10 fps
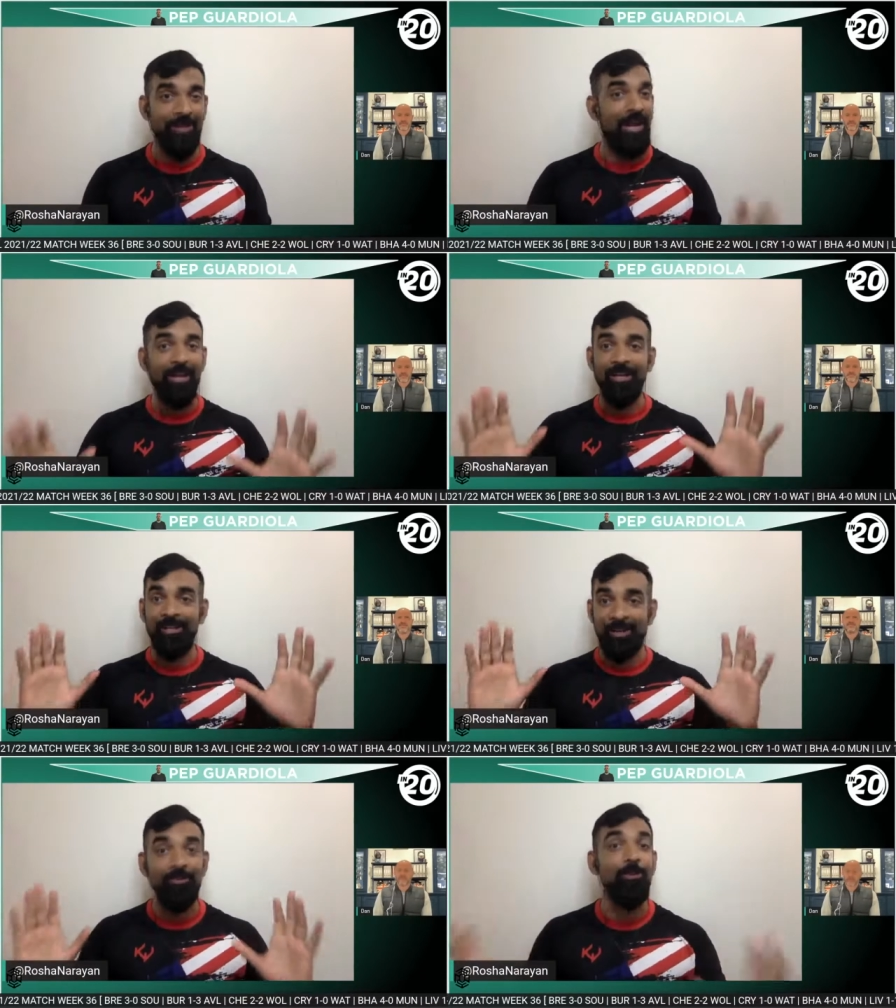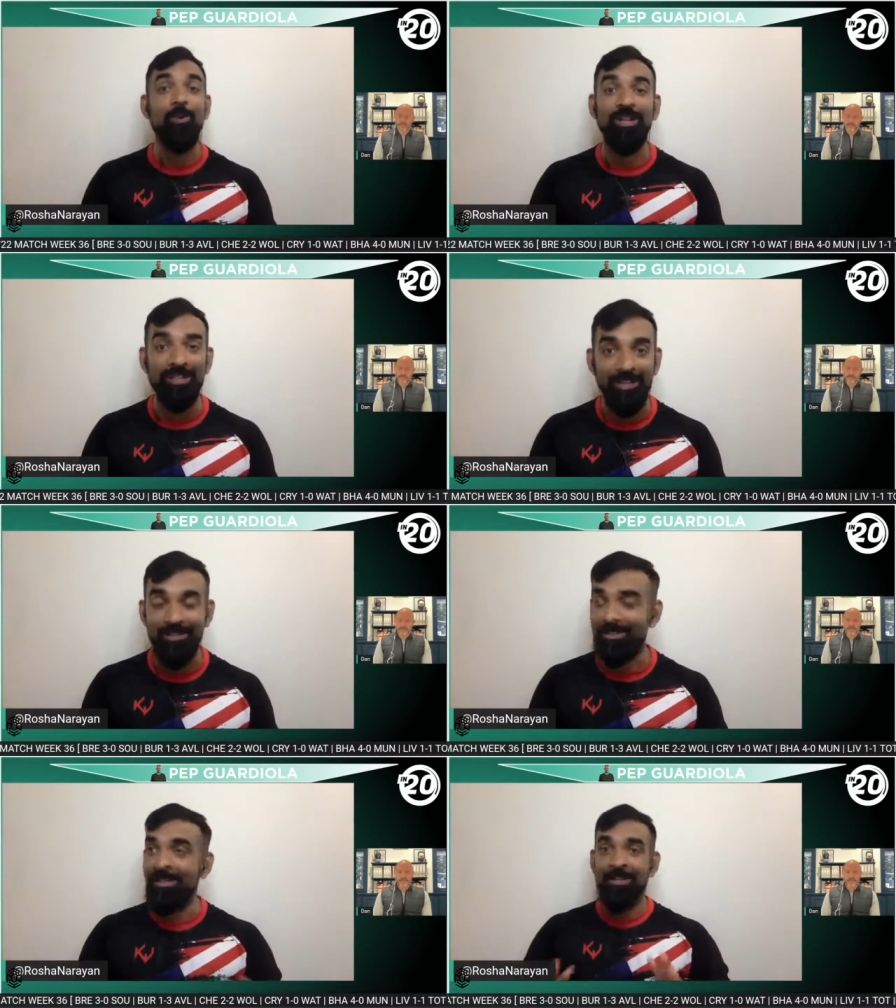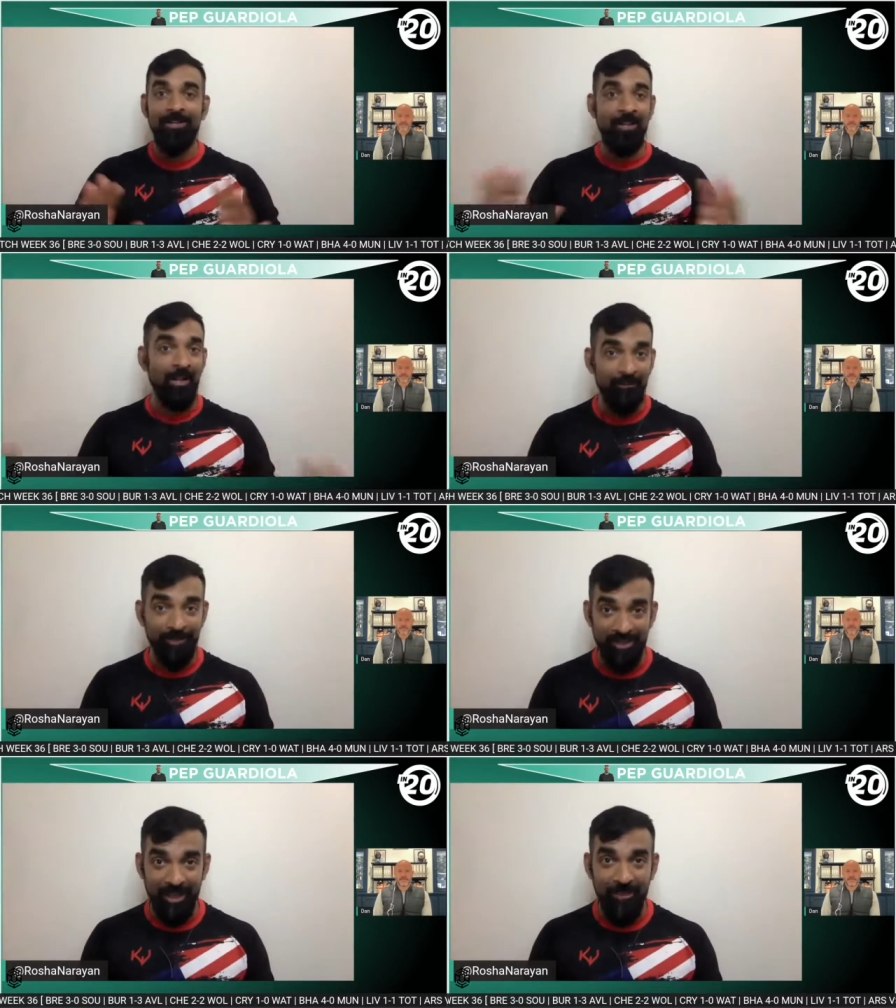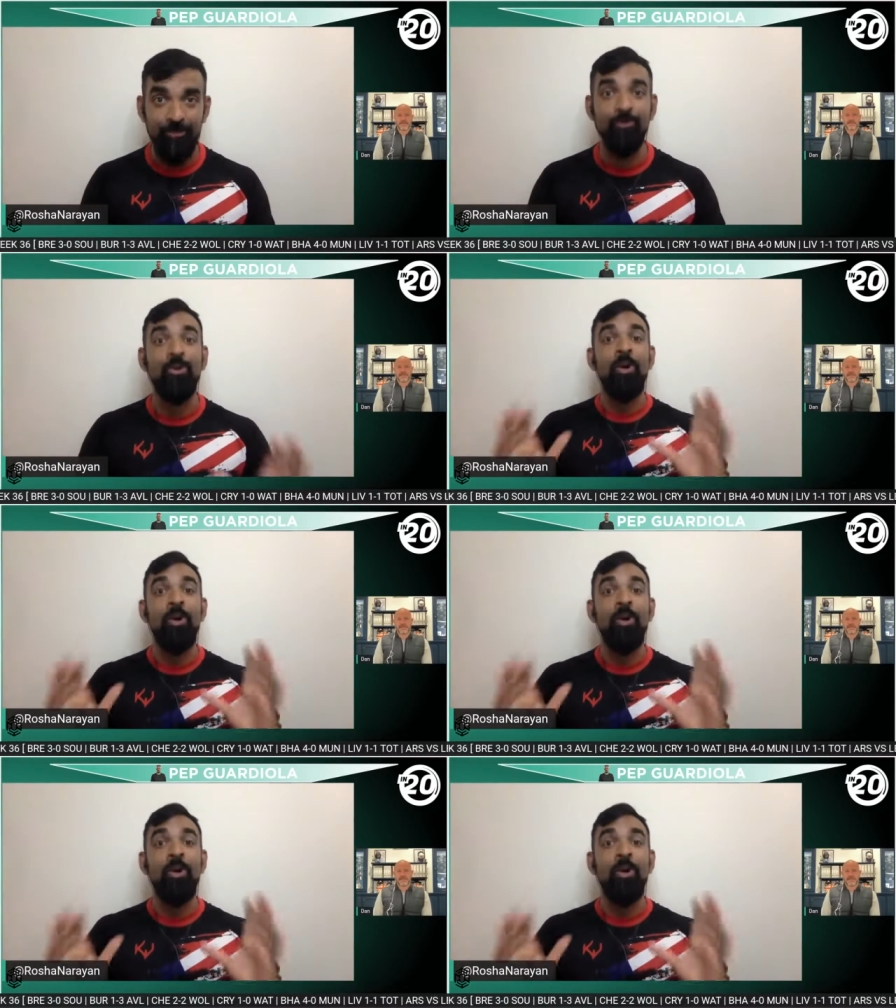I can never do what he does. None of us can do.